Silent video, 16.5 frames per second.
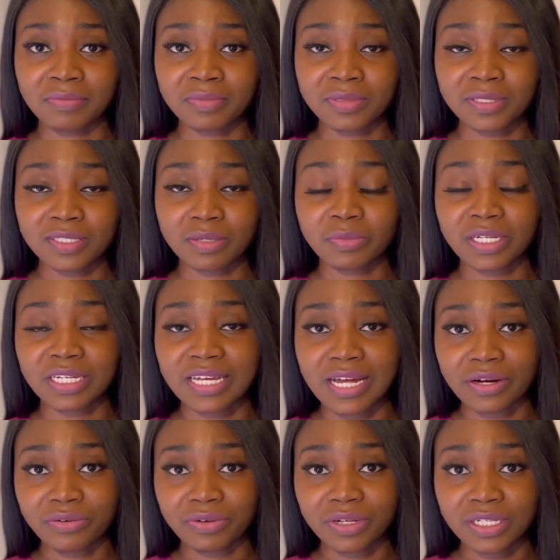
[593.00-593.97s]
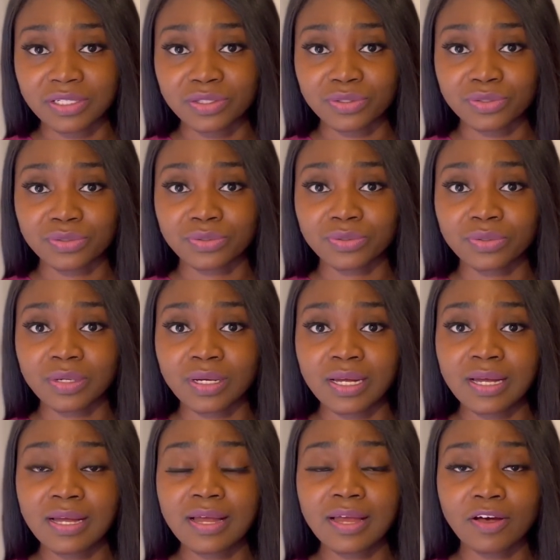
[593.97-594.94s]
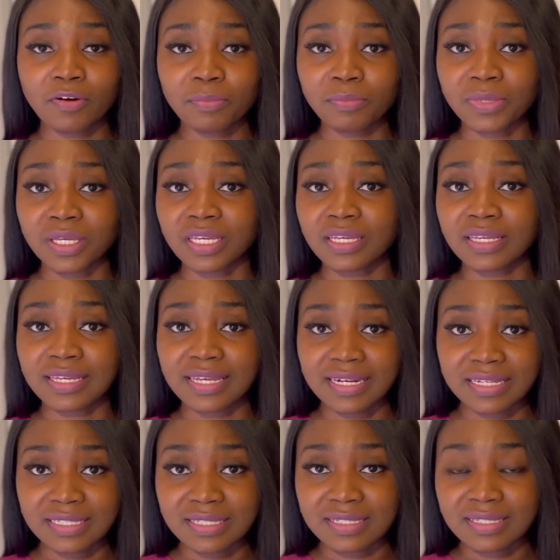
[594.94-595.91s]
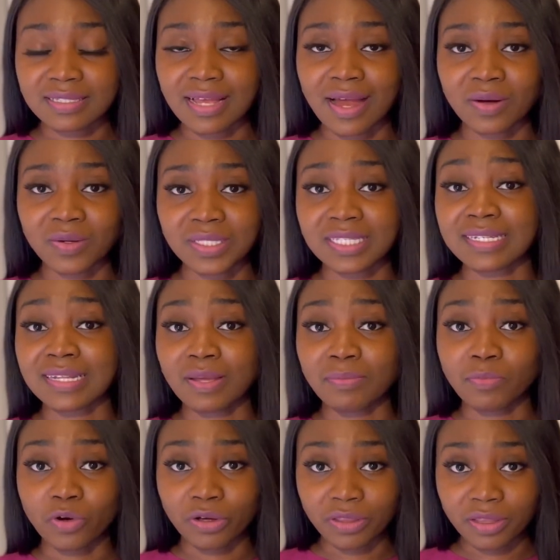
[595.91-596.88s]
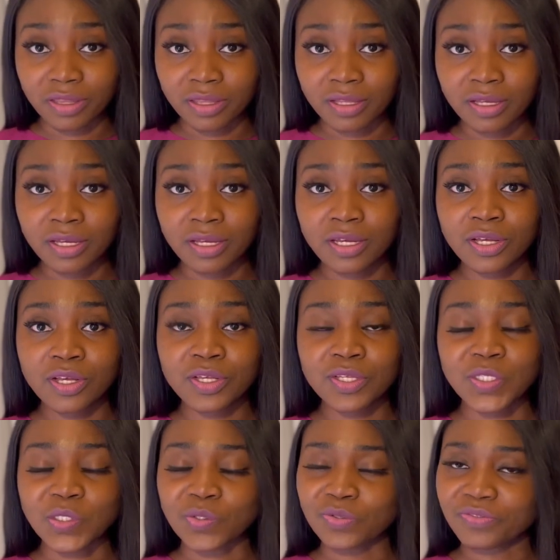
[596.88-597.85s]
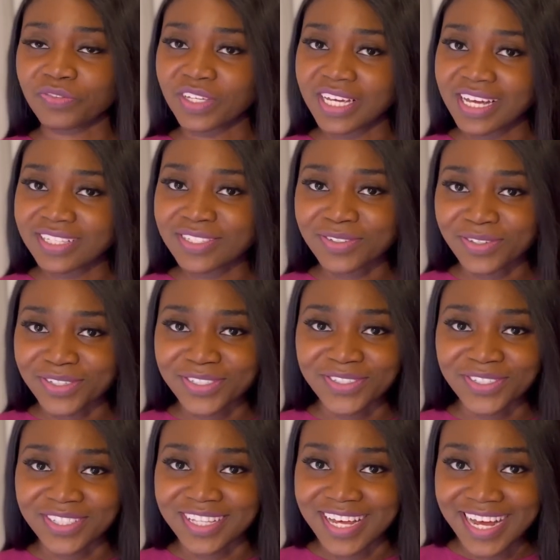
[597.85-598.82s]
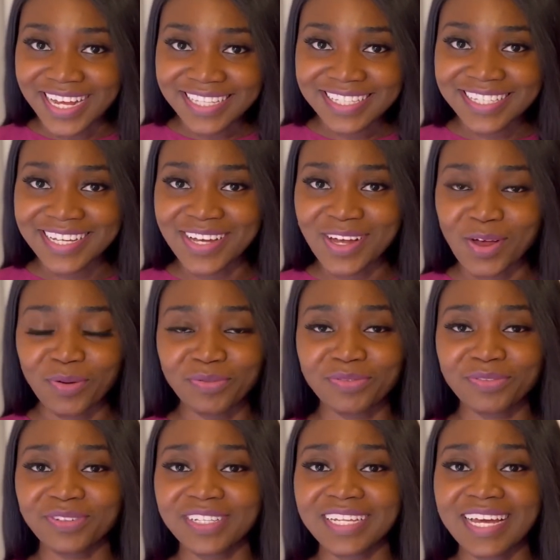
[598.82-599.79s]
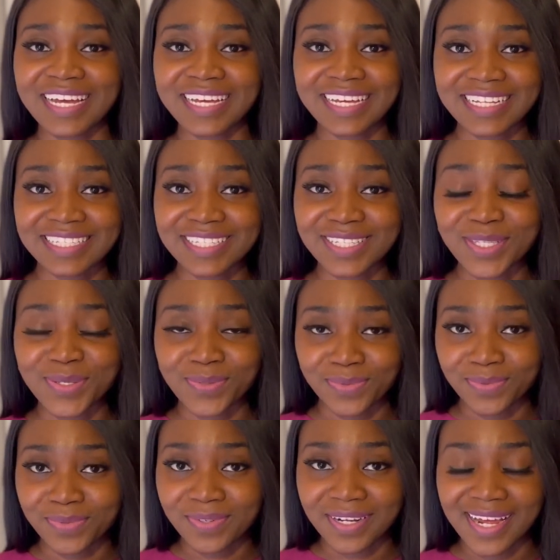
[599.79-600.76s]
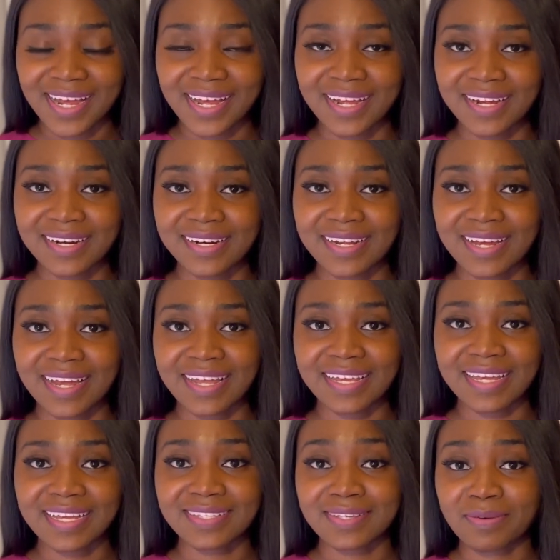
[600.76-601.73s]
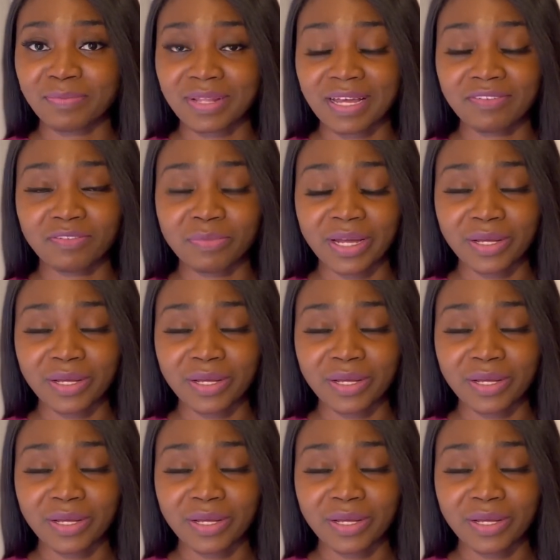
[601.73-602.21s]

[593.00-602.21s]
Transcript: Somebody agreed to help me get it out in a month. So fingers crossed on that. Hopefully I get it soon and I get to apply for my